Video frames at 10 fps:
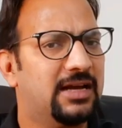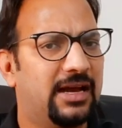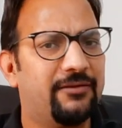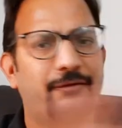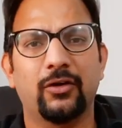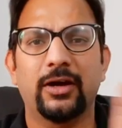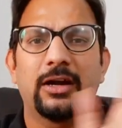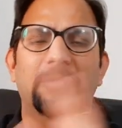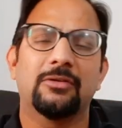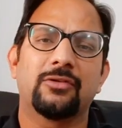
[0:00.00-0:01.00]
and forget
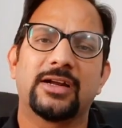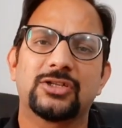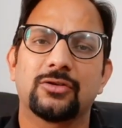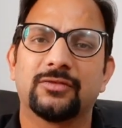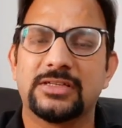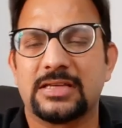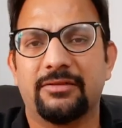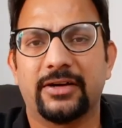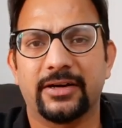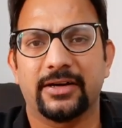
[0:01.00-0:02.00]
about rest of the
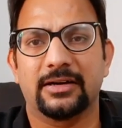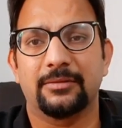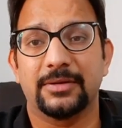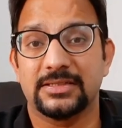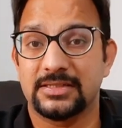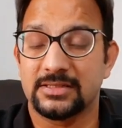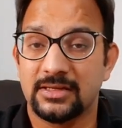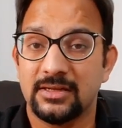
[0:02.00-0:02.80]
1700 pages.